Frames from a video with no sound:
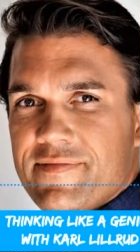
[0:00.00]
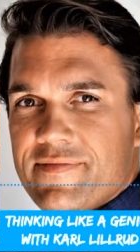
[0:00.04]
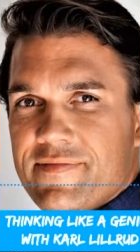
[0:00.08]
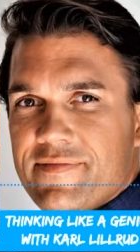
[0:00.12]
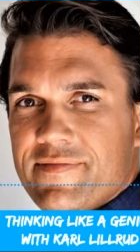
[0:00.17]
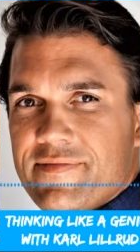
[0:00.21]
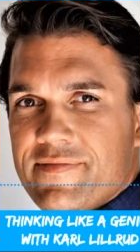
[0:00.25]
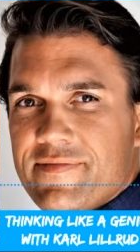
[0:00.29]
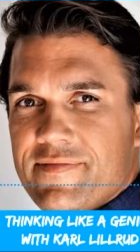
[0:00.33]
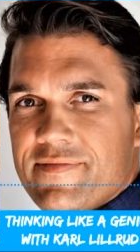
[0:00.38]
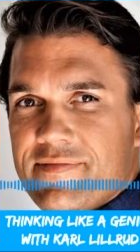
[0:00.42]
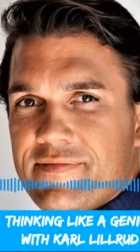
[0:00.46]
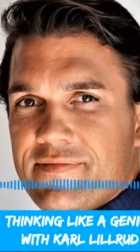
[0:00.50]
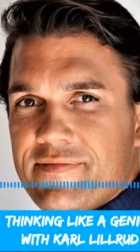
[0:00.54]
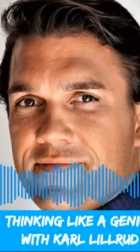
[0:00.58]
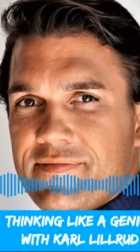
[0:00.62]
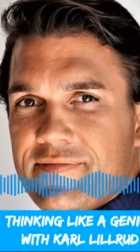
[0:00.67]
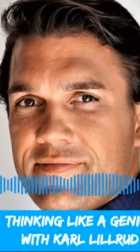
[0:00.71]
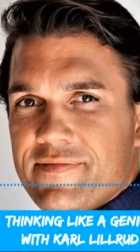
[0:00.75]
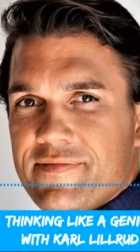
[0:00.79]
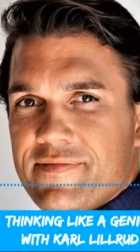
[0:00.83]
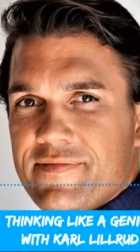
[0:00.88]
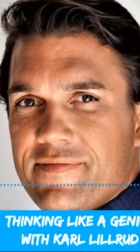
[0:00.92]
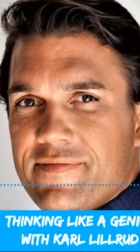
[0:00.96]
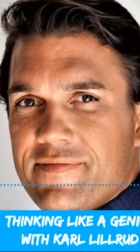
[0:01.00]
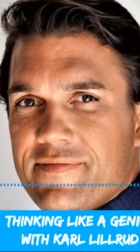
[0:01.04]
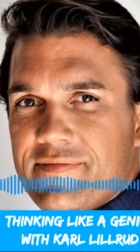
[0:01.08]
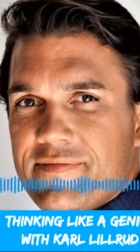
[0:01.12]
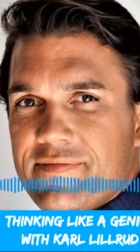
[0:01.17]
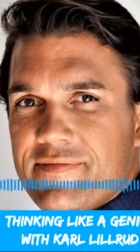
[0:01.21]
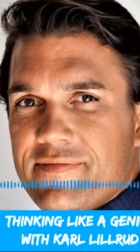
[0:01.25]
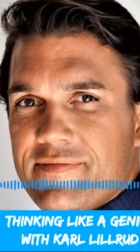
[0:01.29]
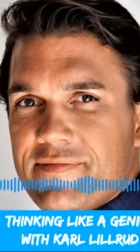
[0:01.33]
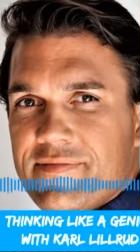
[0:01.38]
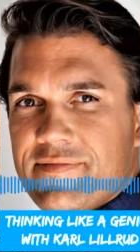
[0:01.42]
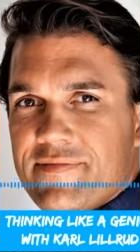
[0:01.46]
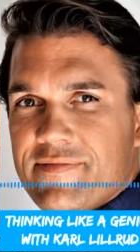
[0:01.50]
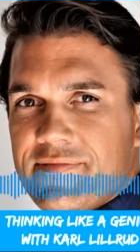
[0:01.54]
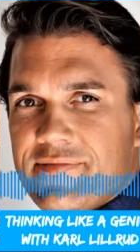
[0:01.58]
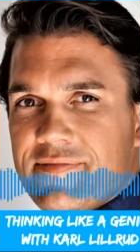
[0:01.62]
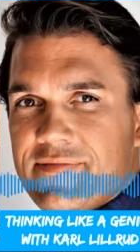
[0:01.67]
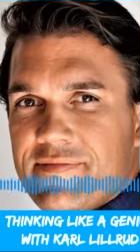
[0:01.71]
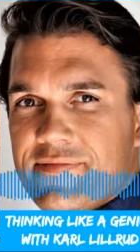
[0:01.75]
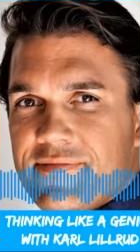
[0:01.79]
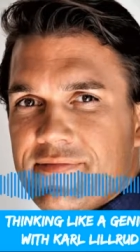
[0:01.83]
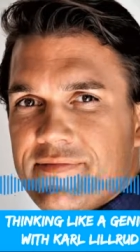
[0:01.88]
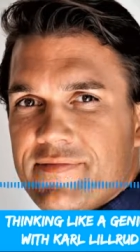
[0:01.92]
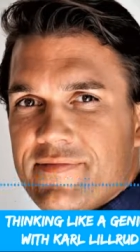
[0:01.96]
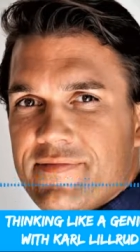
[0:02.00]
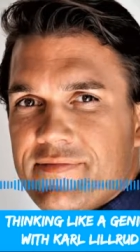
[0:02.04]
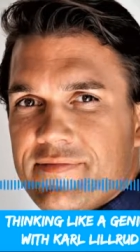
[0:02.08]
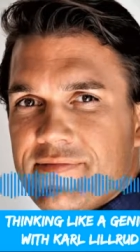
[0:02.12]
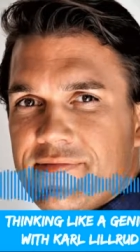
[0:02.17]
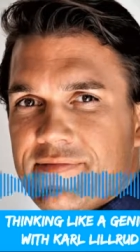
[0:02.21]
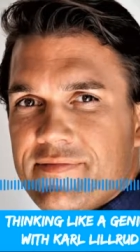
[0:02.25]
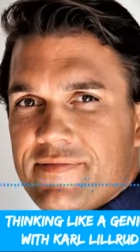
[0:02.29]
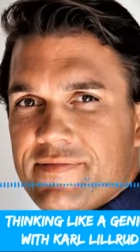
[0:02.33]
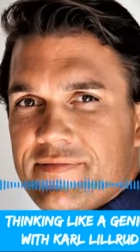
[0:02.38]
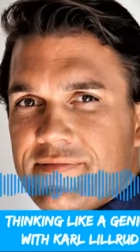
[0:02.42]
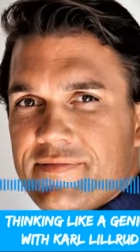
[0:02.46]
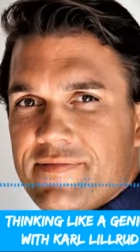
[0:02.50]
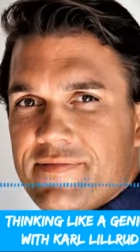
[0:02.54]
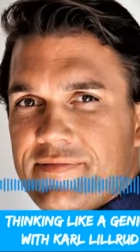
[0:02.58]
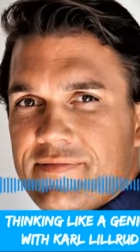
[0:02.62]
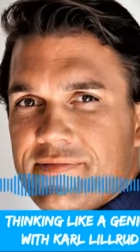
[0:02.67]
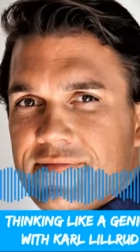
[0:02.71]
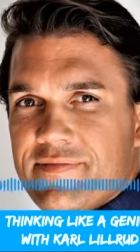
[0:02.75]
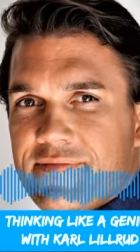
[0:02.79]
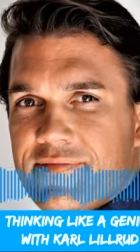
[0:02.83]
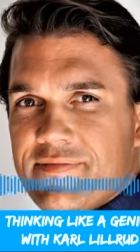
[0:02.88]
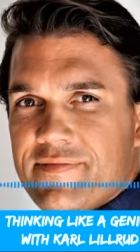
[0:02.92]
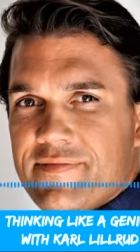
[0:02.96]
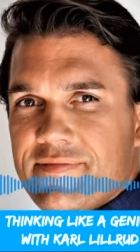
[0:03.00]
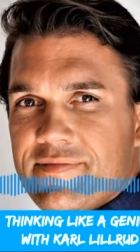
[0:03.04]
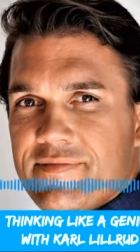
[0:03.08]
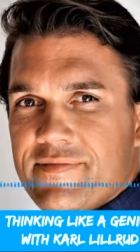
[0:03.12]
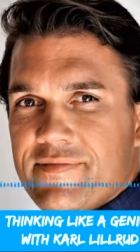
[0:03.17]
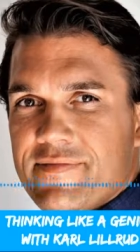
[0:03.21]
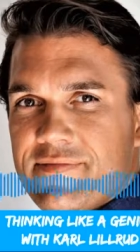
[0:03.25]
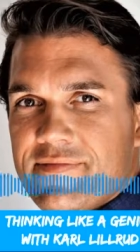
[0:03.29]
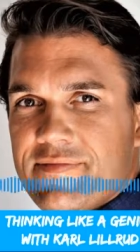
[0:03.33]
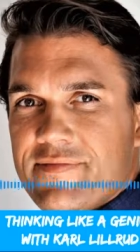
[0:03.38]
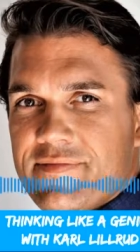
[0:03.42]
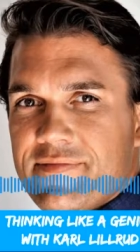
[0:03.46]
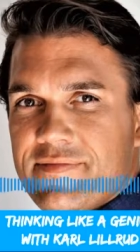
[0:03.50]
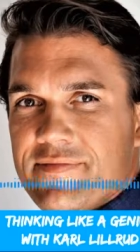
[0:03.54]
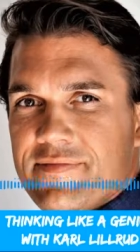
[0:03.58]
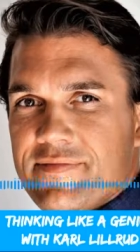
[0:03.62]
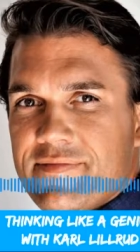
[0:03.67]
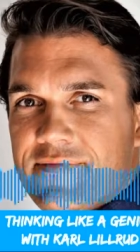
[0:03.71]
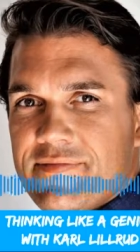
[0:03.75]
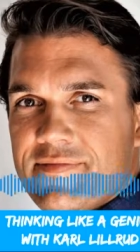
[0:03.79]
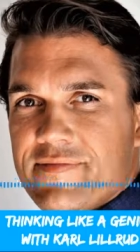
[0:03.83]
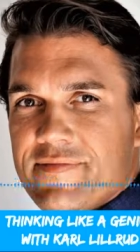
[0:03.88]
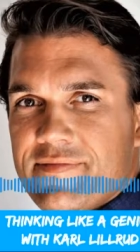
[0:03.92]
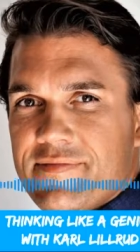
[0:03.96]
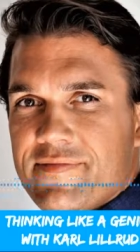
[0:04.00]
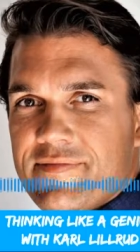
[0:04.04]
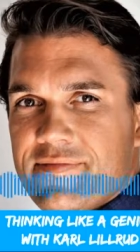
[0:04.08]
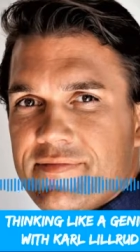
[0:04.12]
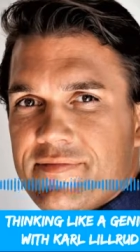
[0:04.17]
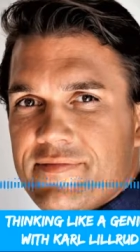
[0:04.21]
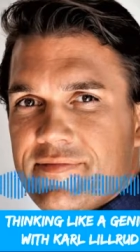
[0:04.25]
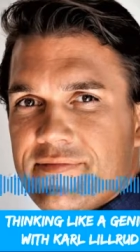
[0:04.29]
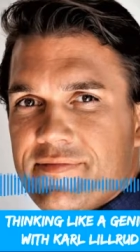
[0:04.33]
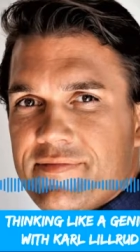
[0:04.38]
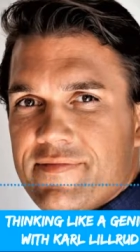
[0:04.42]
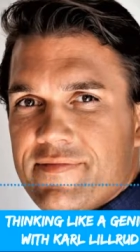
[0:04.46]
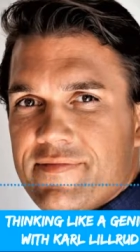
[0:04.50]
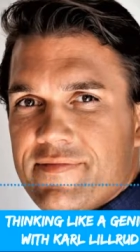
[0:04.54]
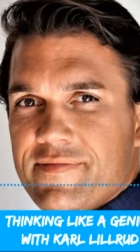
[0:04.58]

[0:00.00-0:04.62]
sleep in a better way because I, I, think it also improves your sleep because you've